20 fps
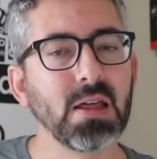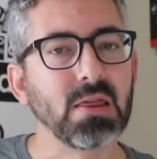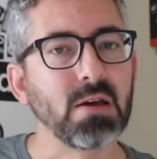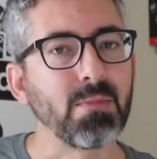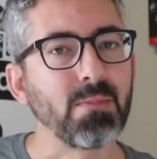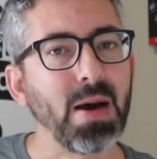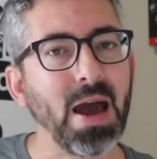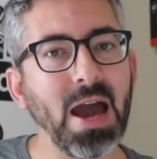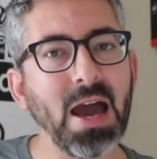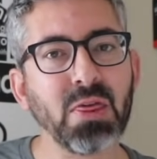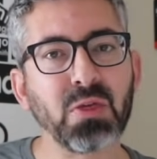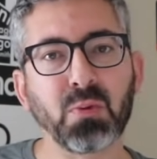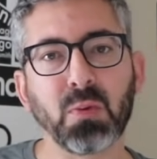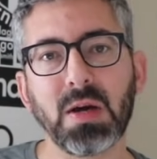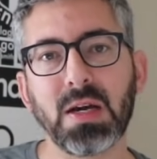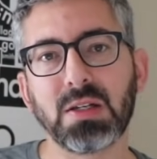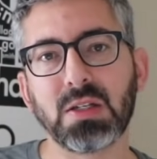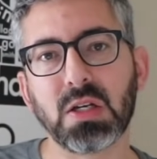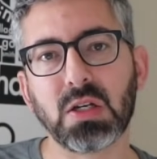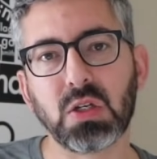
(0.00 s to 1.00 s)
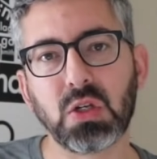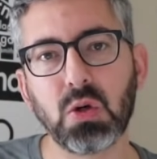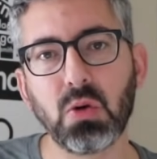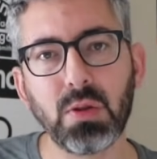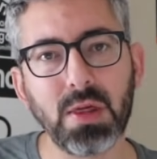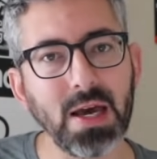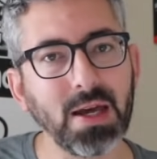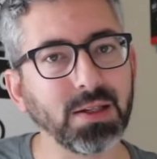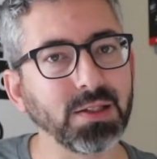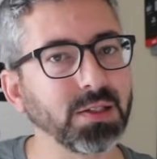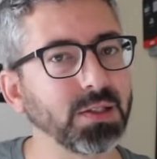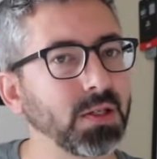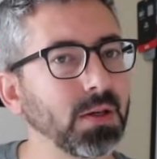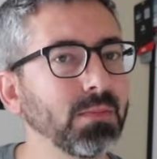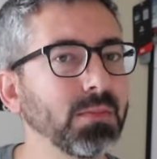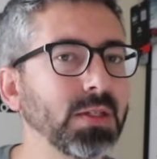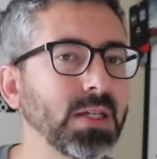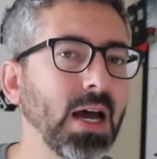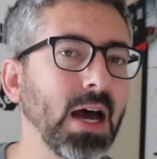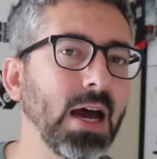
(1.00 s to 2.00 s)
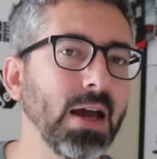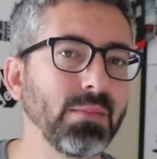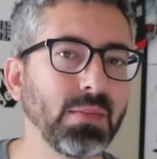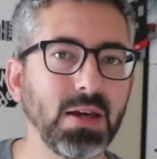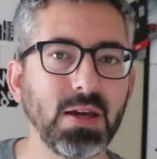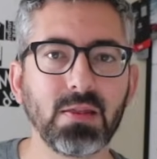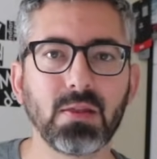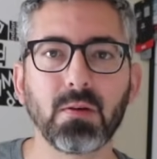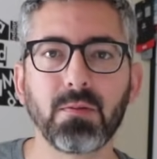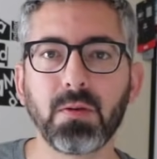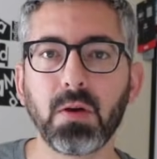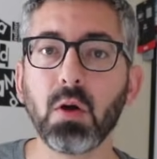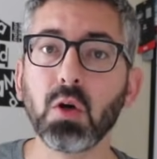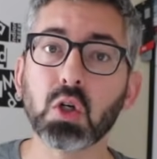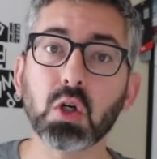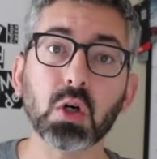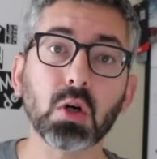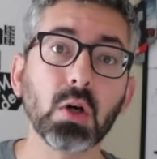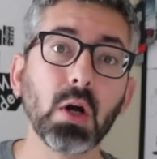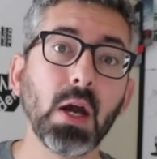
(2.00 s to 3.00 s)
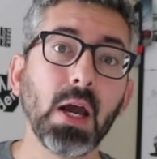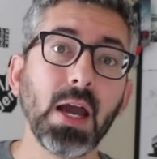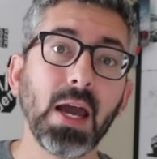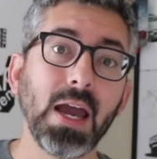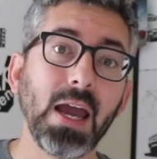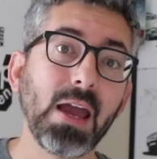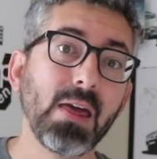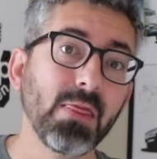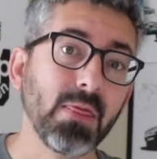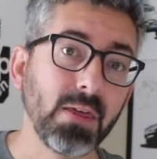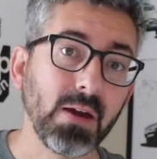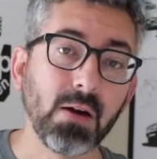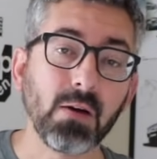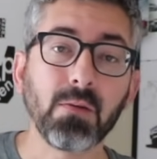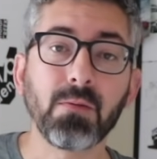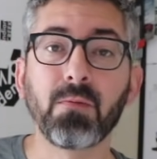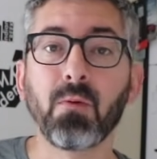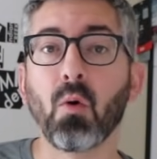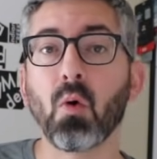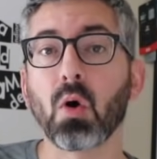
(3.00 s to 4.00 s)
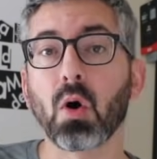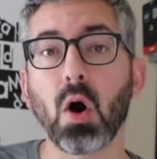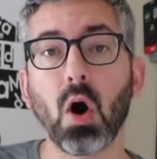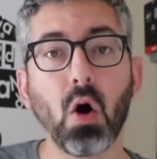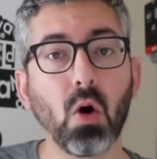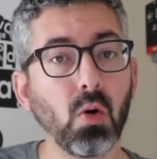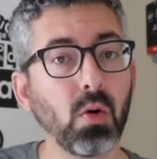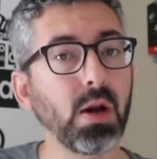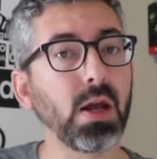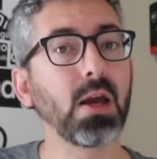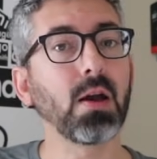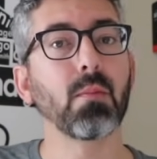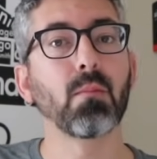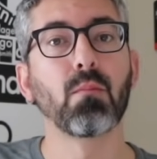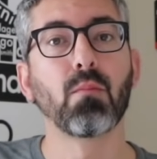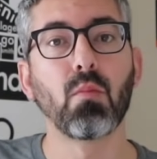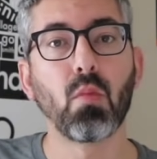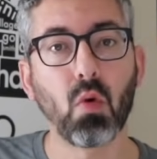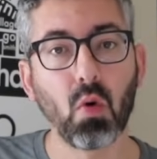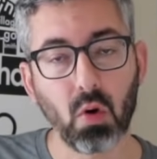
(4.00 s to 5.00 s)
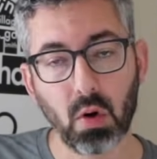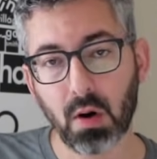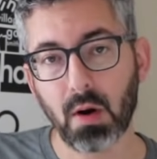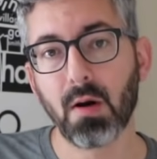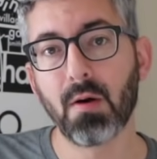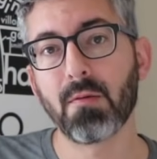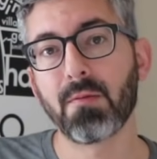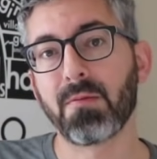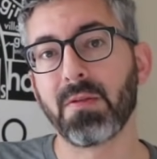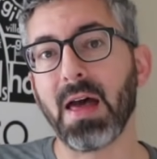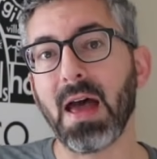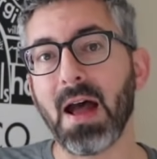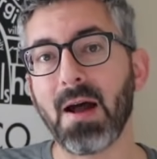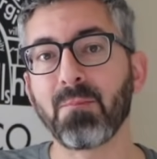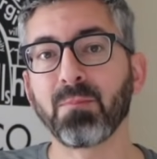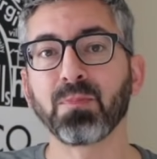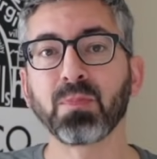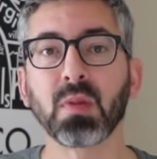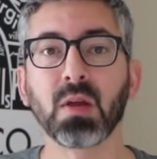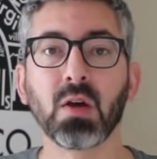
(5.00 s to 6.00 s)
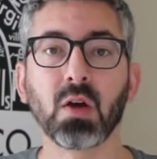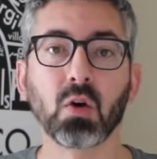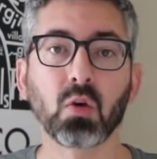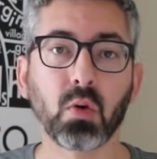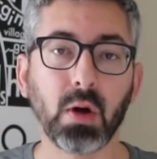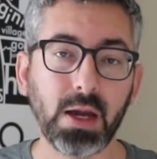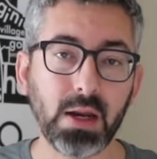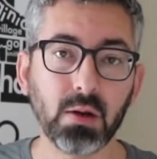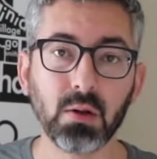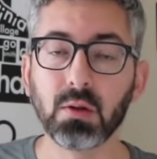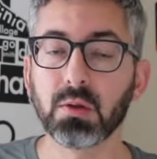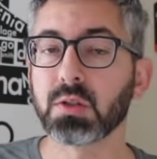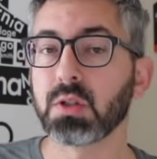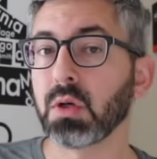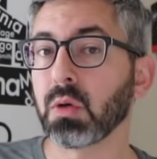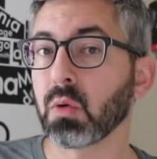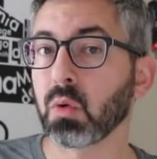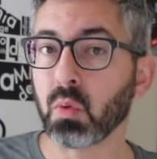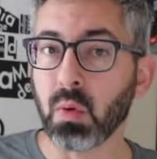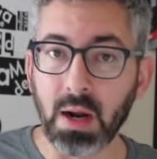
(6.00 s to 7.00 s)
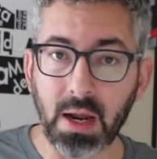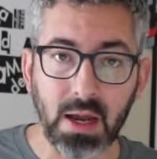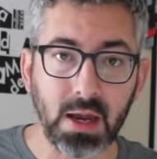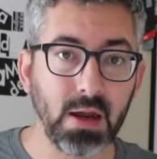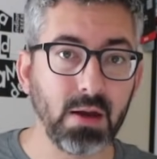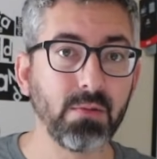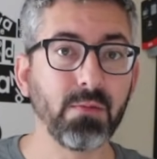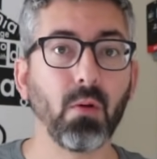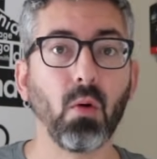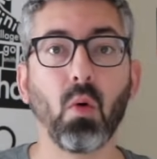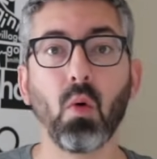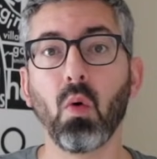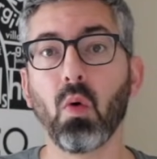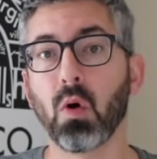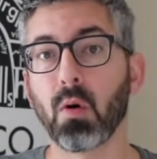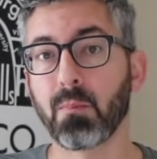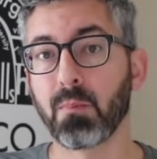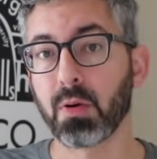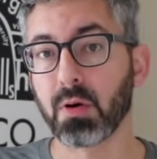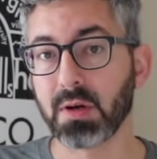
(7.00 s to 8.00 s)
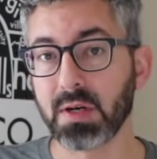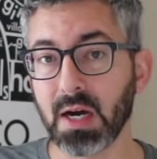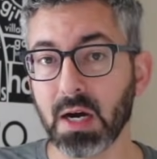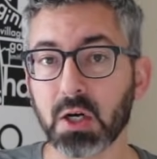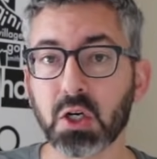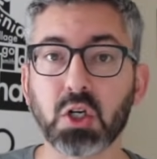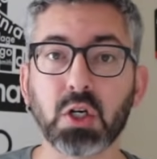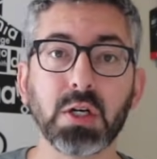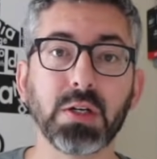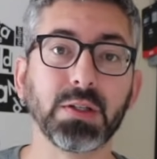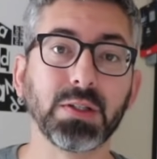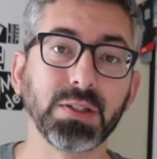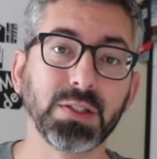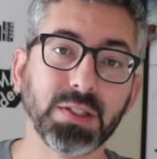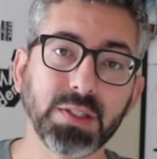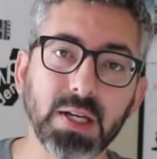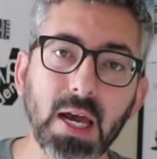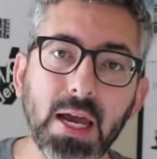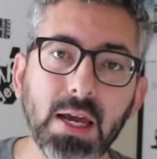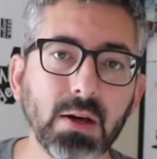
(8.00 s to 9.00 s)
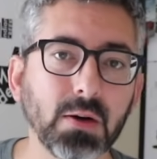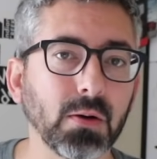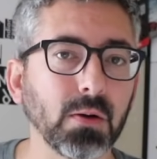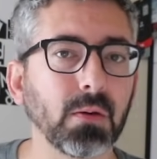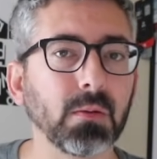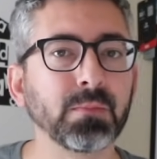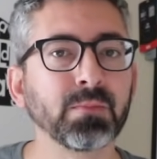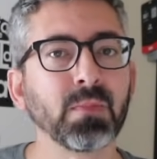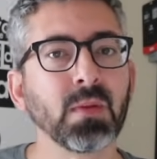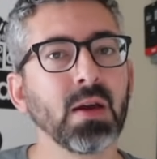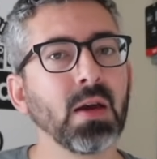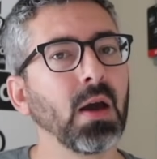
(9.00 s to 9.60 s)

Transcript: the pathway to do that sometime in the future, and therefore owning more of that cradle to grave or production cycle.